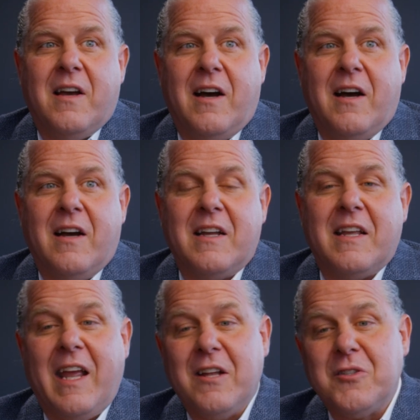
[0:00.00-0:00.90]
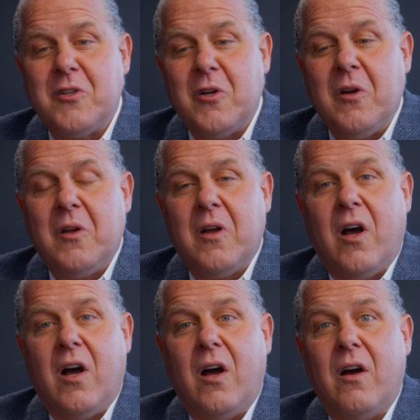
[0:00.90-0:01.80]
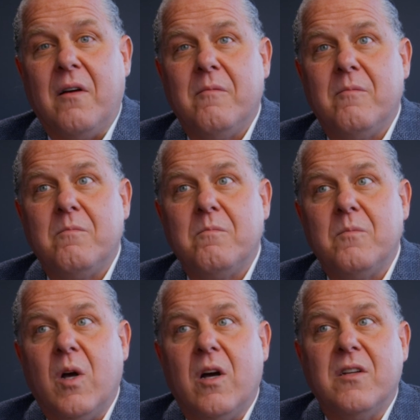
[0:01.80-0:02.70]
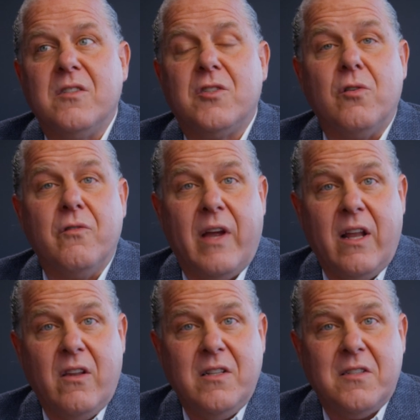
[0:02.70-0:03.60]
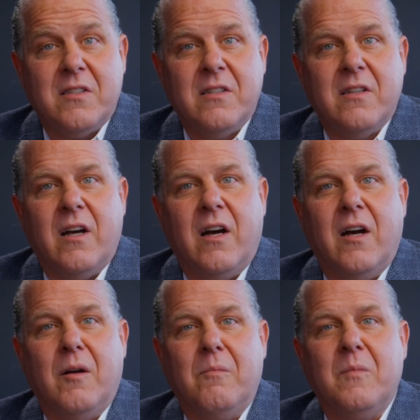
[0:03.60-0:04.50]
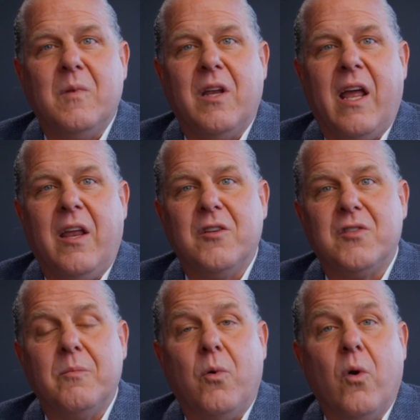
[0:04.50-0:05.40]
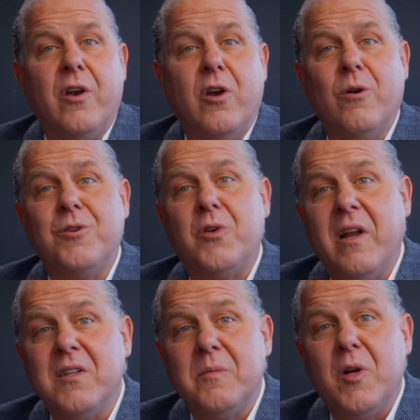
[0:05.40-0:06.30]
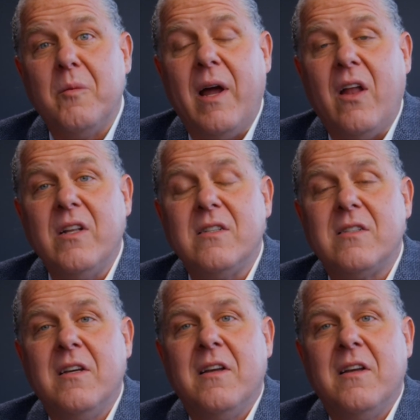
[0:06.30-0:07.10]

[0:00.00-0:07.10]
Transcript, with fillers: uh, cancer uh, uh, surveillance, um, support neurotransmitter balance.